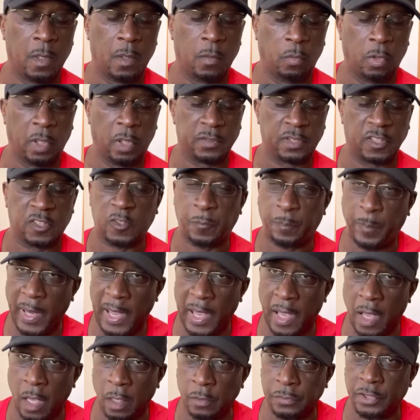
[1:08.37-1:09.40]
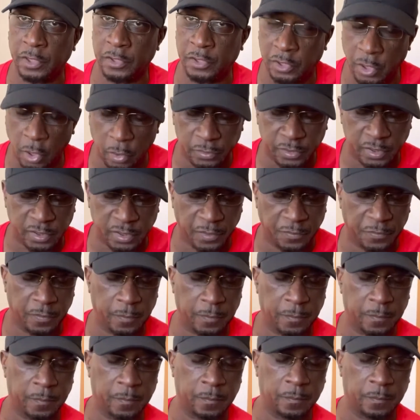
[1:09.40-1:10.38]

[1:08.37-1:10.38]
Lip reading: was espoused to Joseph,